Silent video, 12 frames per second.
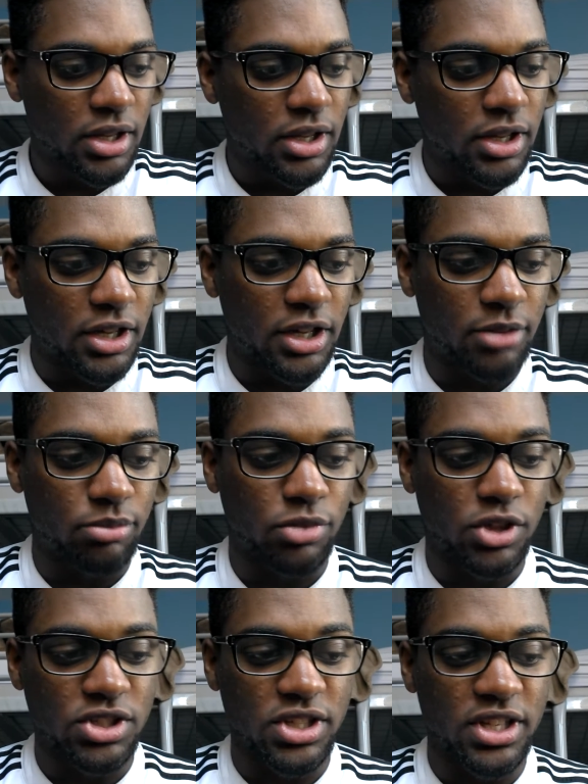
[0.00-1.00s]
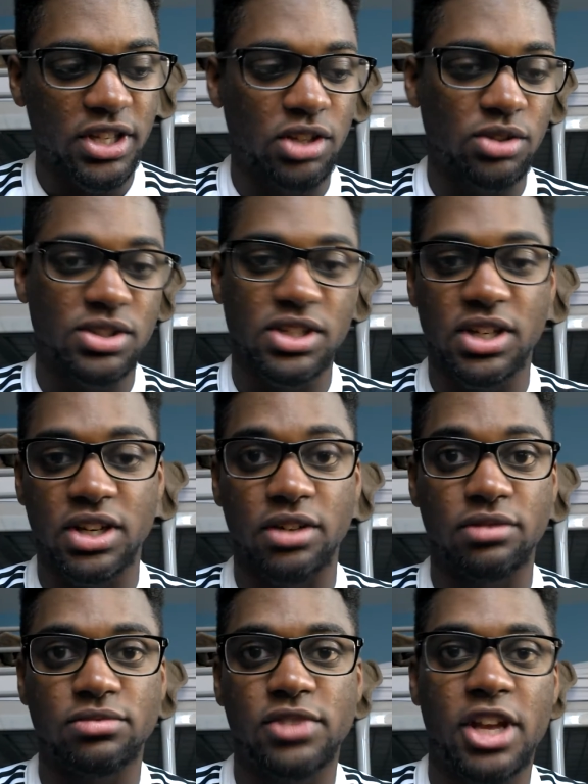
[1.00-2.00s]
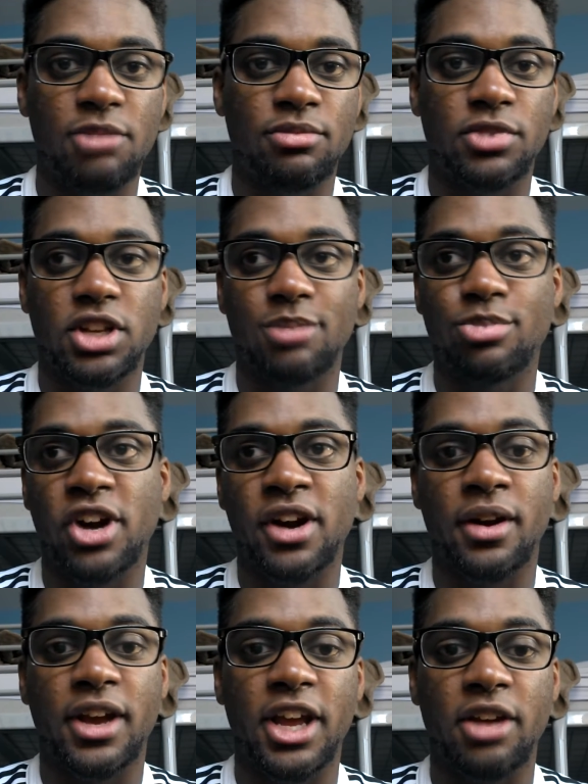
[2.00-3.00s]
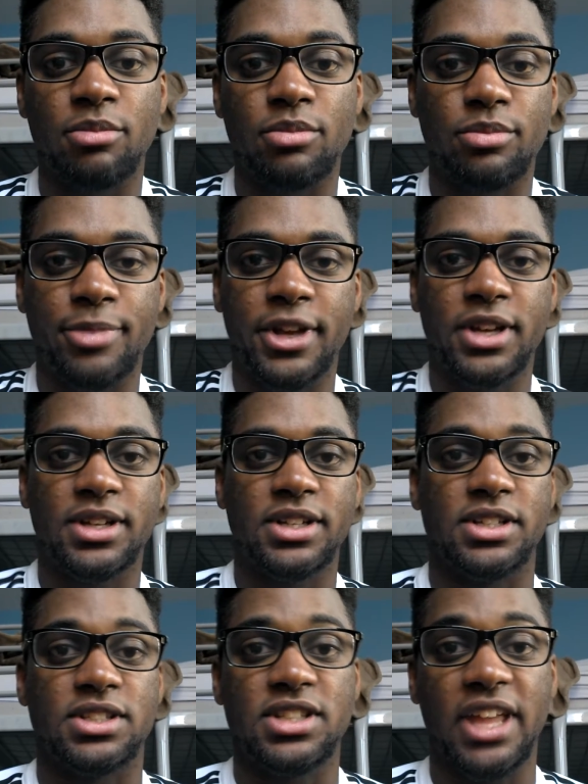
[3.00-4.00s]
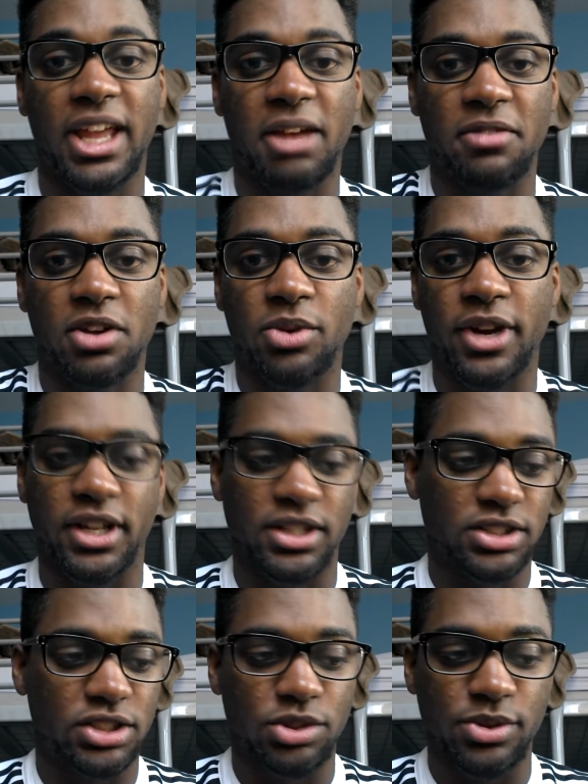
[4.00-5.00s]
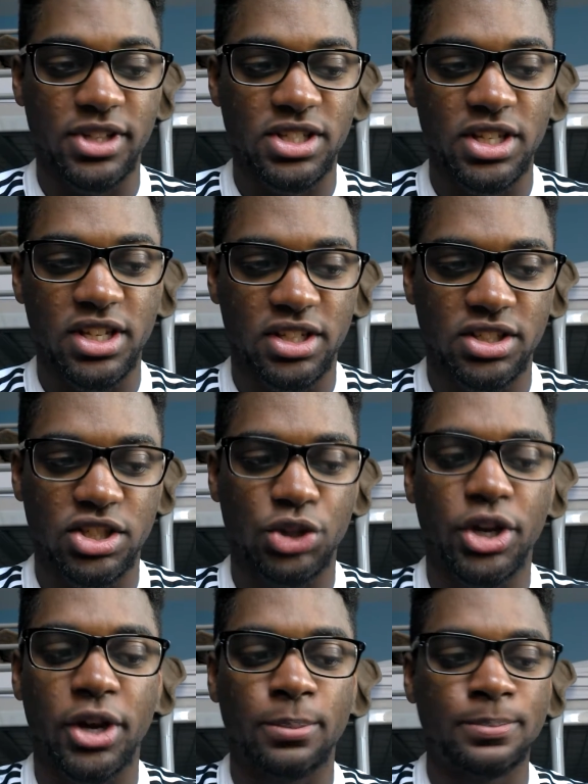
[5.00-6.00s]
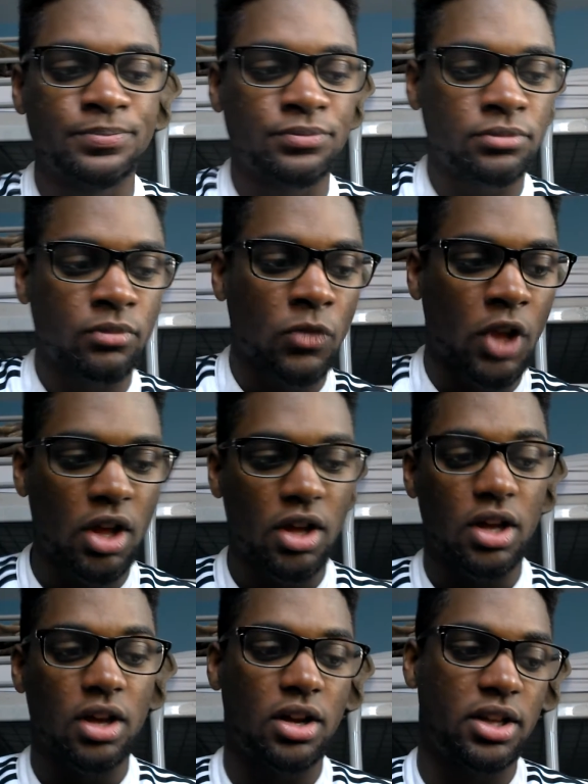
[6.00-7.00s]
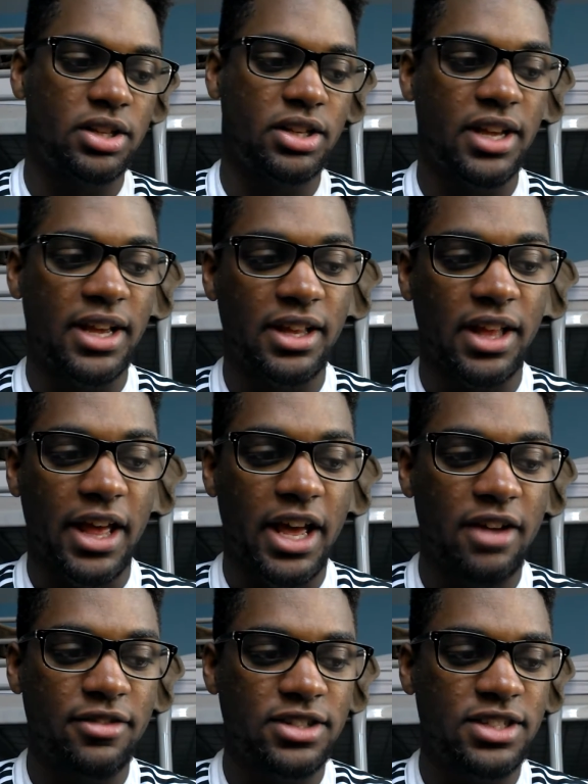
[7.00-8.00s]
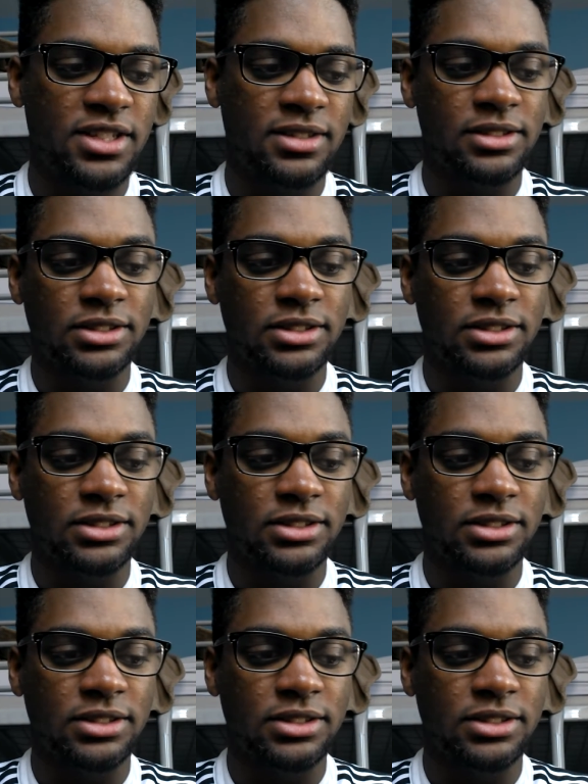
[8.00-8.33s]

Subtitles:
because they did lose their prior game, because they gave it away too easily. So yeah. Other than that, Everton